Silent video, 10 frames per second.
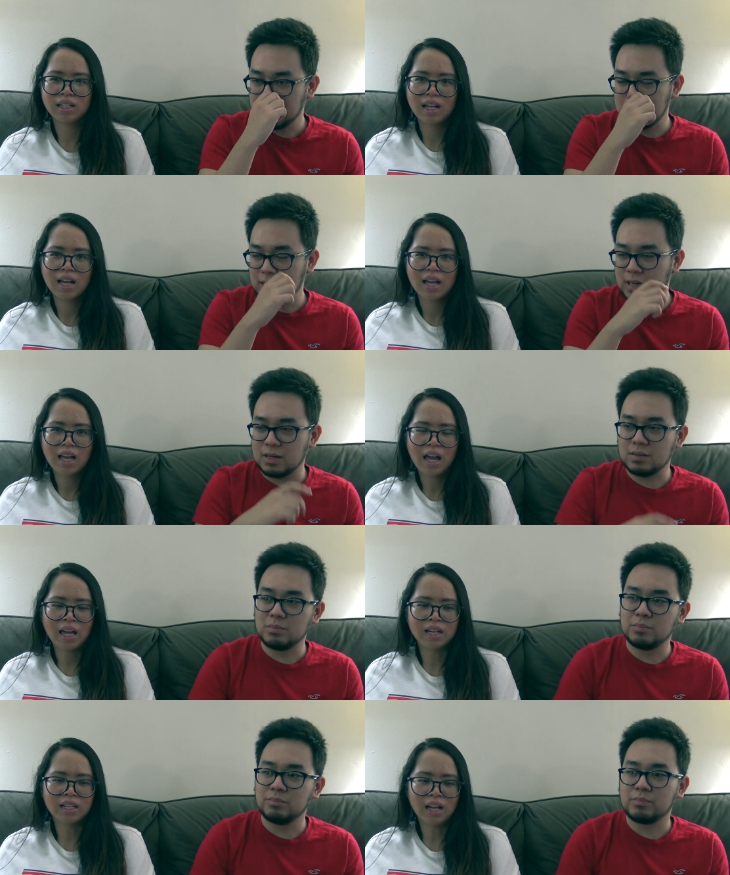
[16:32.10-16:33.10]
Speaker 1: Yeah.
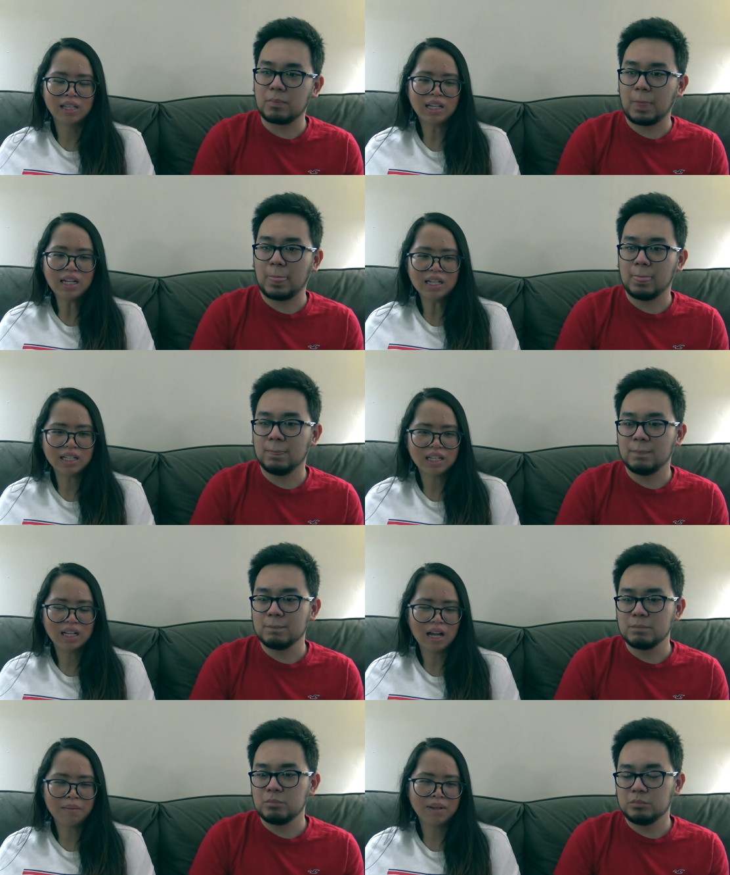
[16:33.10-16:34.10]
And it did.
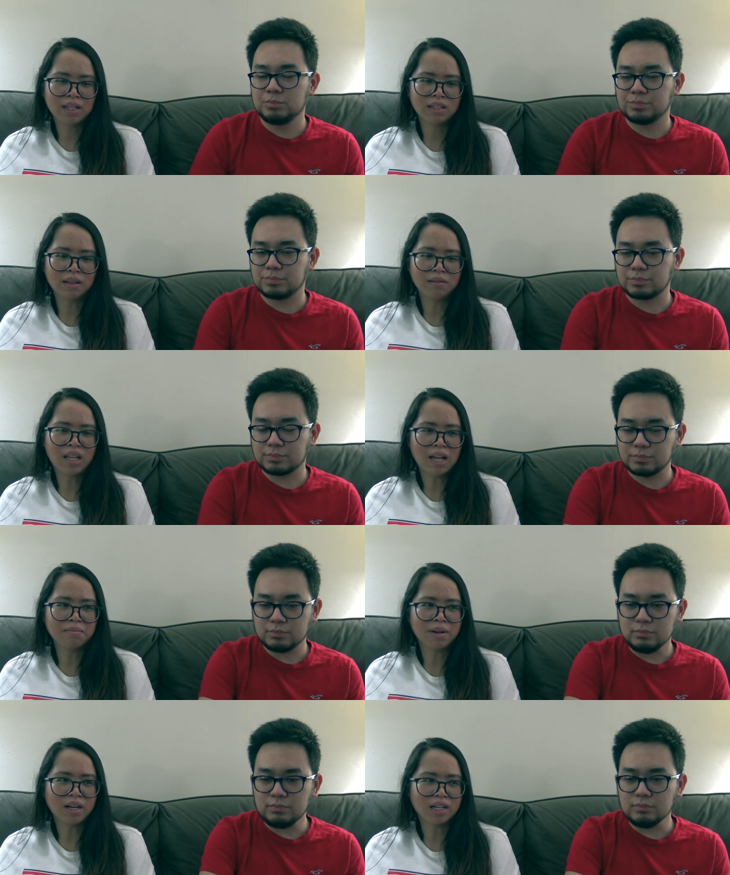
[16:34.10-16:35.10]
I mean, the, that
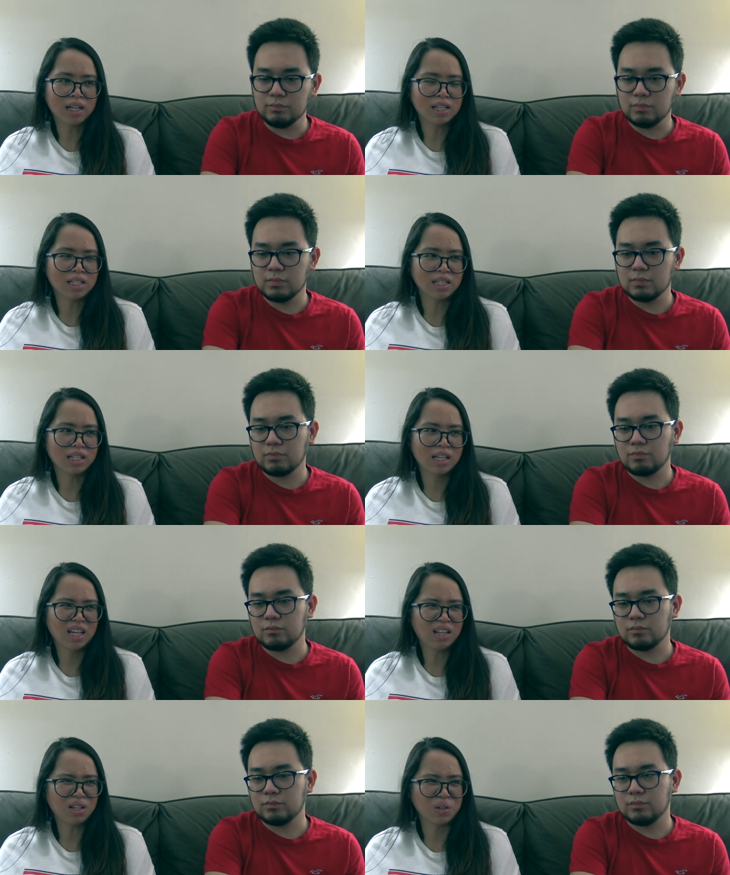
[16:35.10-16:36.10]
mirror gun doesn't
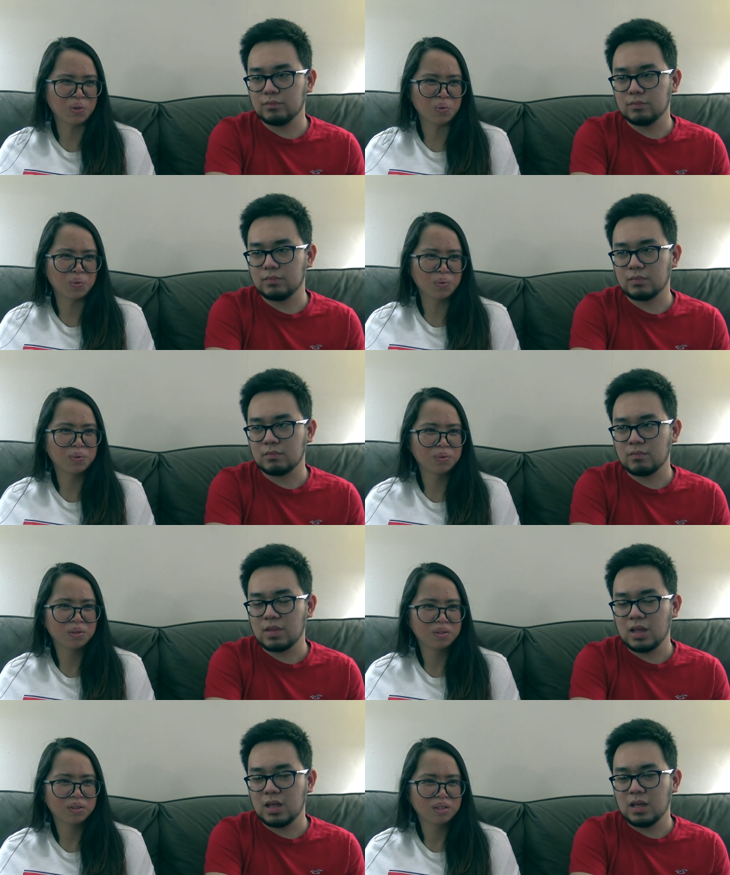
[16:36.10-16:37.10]
kill you.
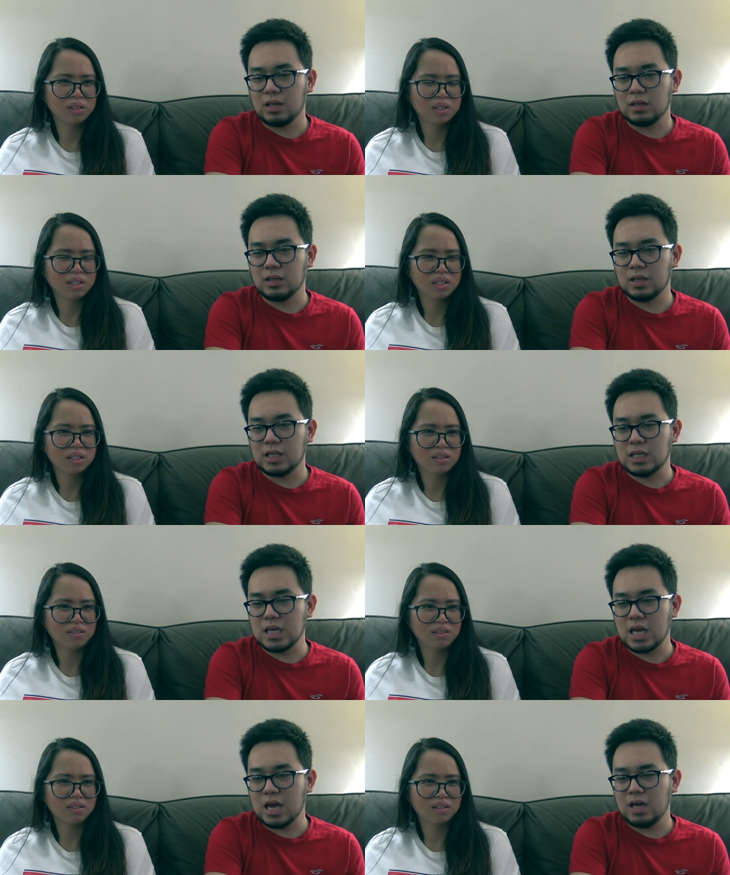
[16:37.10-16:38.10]

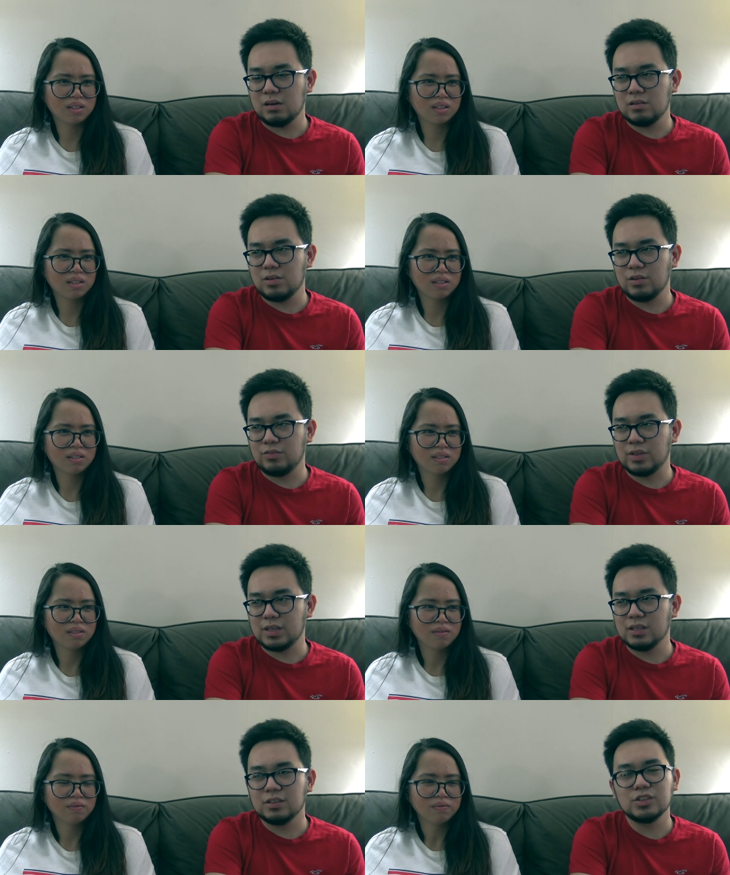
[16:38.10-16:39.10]
Speaker 2: Yeah, I don't know if it
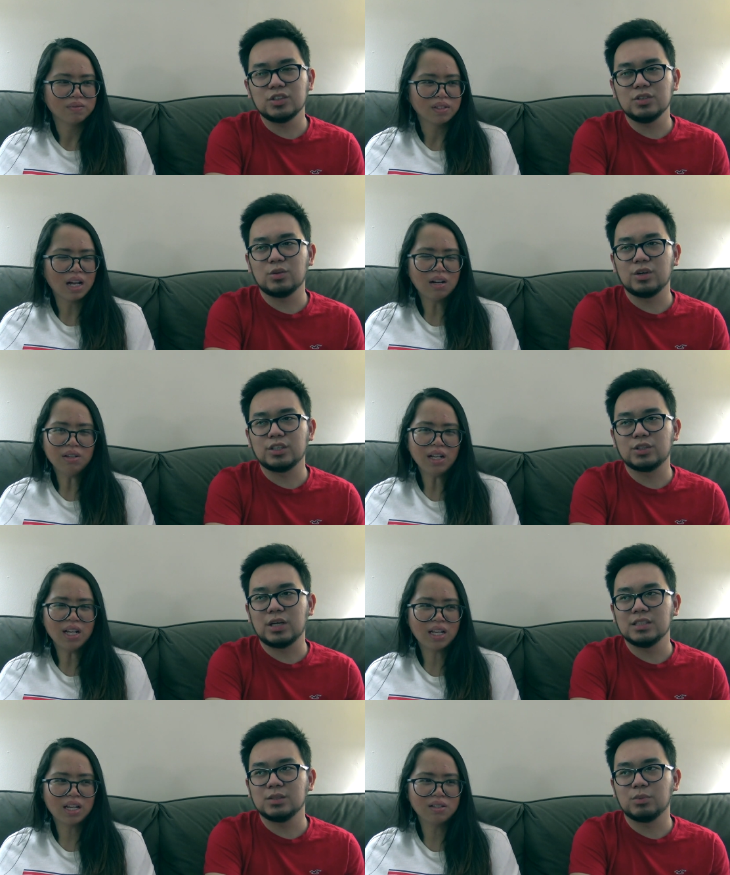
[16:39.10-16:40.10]
kills you or it
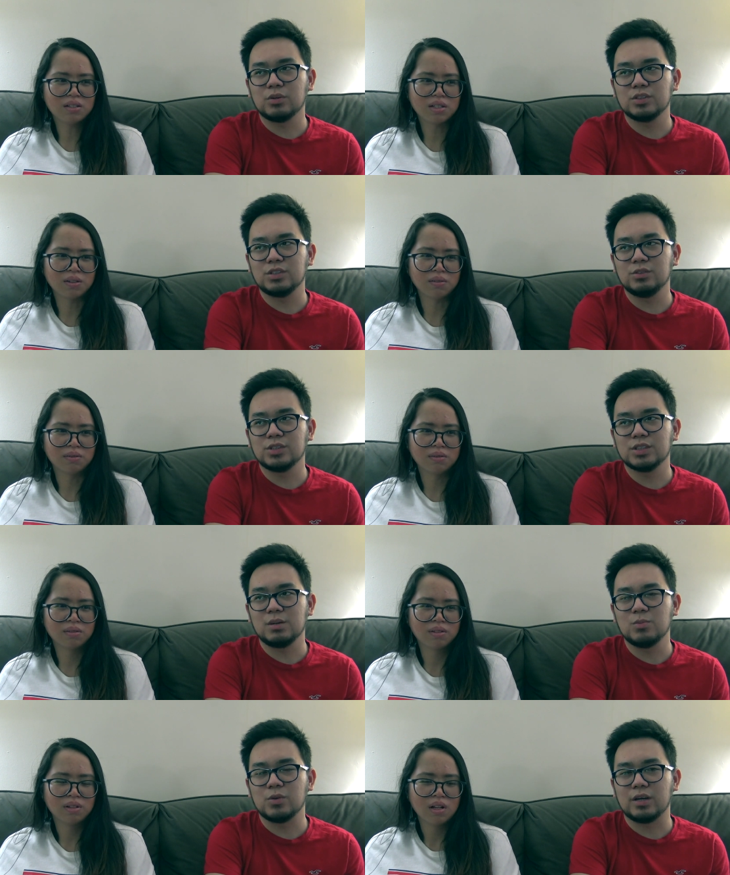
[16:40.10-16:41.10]
transports it you. you.
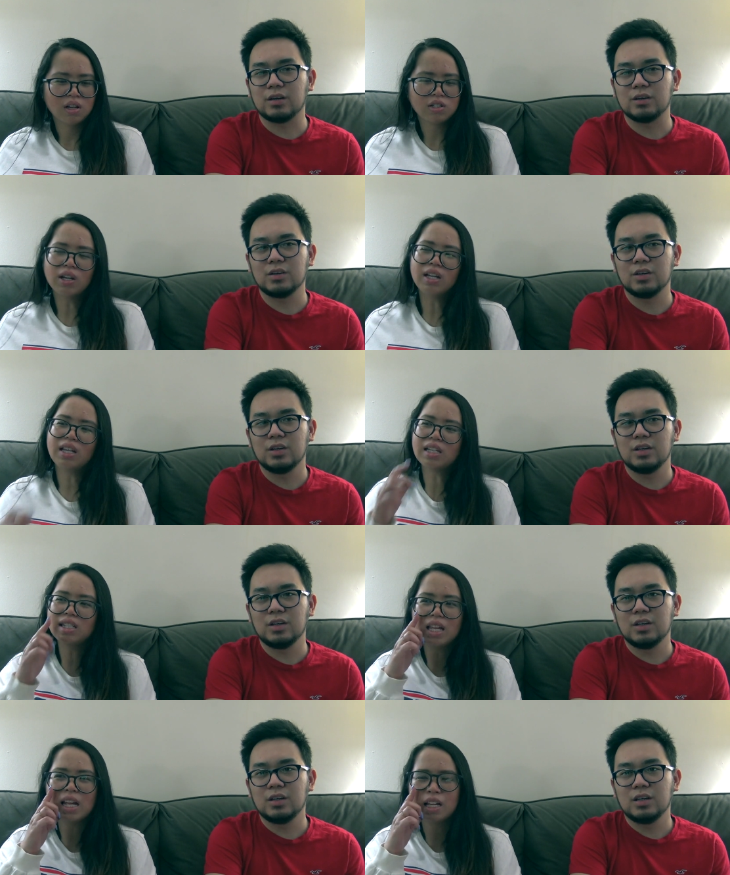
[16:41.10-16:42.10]
somewhere. So
Speaker 1: that's the
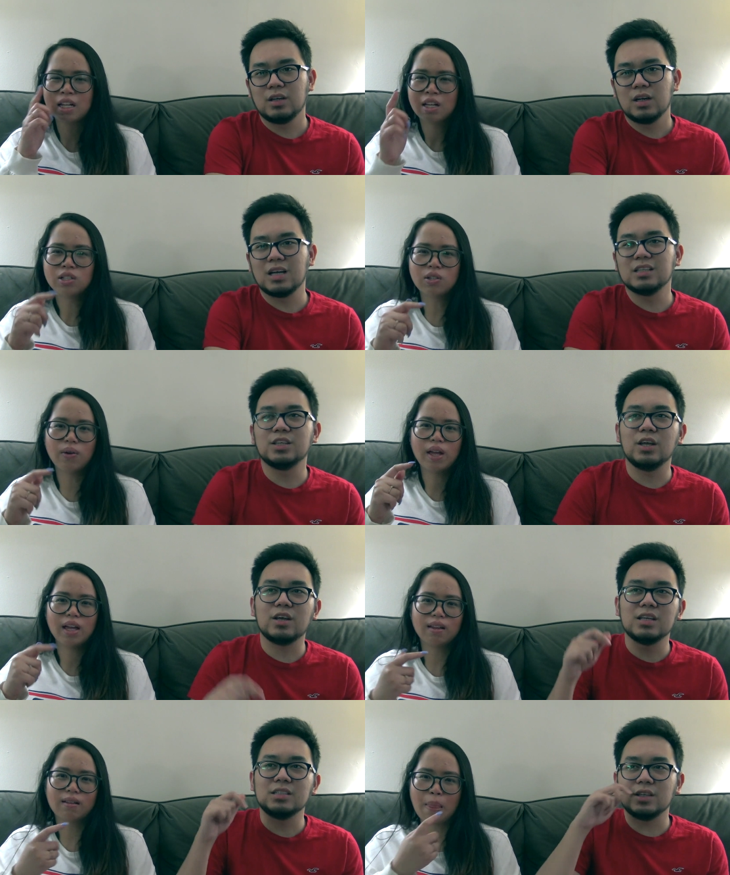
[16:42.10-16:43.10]
thing. Because so
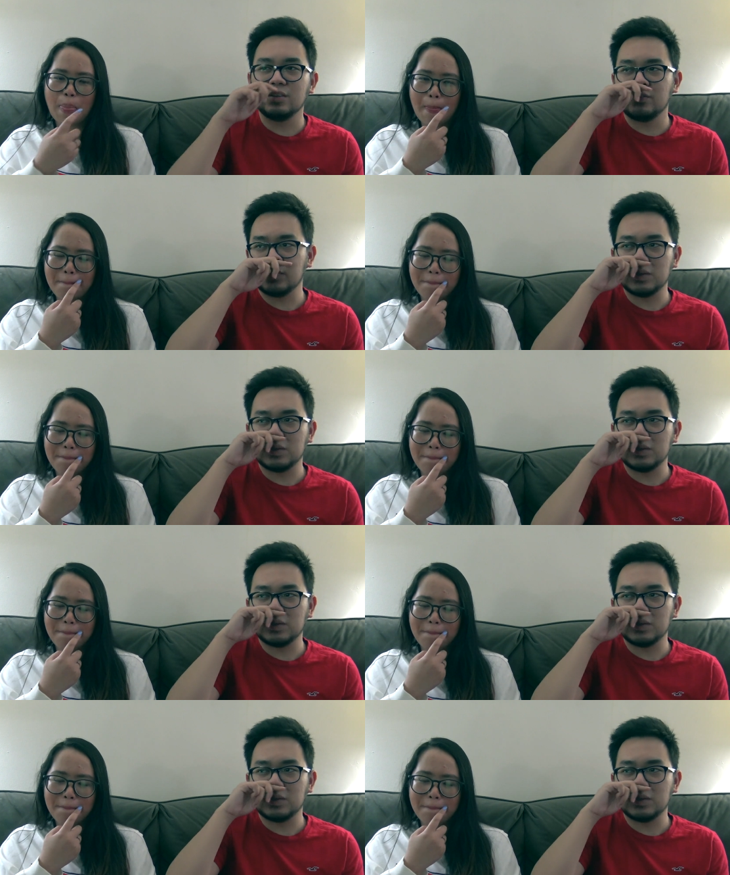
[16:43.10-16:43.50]
Speaker 2: because if